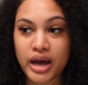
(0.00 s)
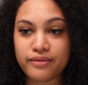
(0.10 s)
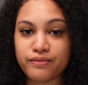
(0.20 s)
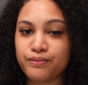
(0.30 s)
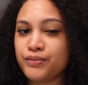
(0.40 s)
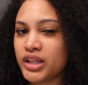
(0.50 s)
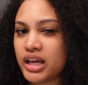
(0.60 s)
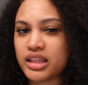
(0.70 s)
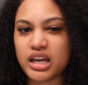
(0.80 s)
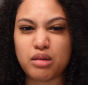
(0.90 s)
I feel
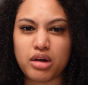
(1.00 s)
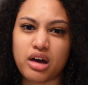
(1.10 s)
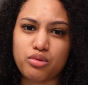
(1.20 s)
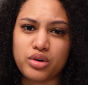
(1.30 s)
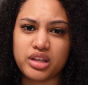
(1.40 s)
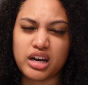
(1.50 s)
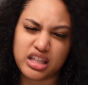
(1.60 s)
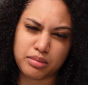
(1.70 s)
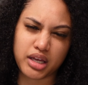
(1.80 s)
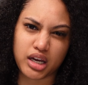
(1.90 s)
like they came out with it
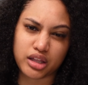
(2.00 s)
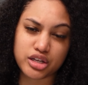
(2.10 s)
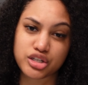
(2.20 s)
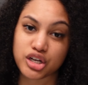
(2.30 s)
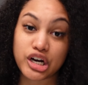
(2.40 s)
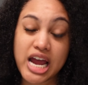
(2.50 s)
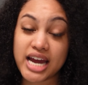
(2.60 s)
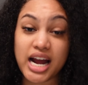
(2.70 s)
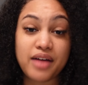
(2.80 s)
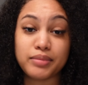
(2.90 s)
at the beginning of this year
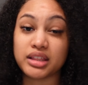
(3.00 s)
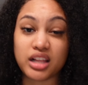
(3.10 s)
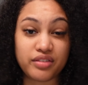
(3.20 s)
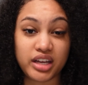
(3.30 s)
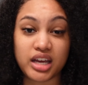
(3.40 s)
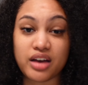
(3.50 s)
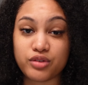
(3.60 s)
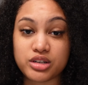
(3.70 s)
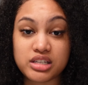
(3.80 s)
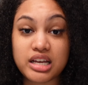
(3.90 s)
and I've been loving it
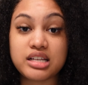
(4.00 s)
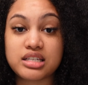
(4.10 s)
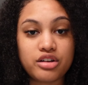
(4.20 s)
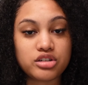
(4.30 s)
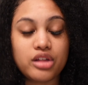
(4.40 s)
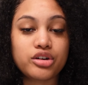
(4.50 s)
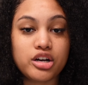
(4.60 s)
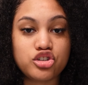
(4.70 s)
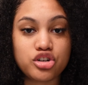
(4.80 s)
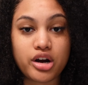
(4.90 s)
ever since. There's another
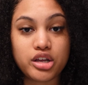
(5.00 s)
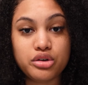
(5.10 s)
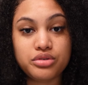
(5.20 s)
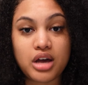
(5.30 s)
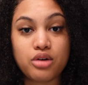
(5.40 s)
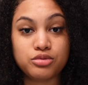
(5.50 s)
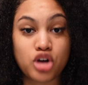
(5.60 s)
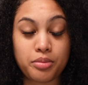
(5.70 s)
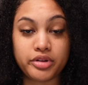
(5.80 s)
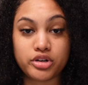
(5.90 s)
conditioner I use. I'll
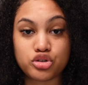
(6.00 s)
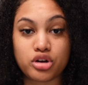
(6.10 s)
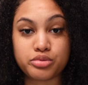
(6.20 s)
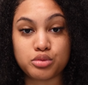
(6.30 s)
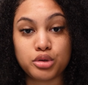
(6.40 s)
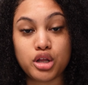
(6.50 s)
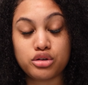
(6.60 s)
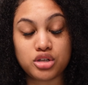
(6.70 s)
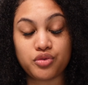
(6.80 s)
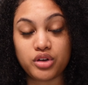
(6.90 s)
drop it in the description below
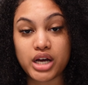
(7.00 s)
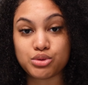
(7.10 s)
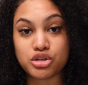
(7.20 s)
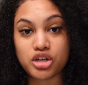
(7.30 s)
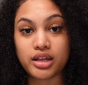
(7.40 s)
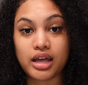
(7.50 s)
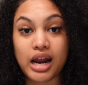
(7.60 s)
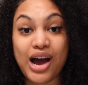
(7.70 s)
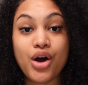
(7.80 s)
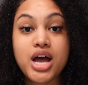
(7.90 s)
so if you guys want to check that
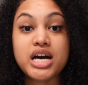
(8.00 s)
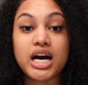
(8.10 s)
out.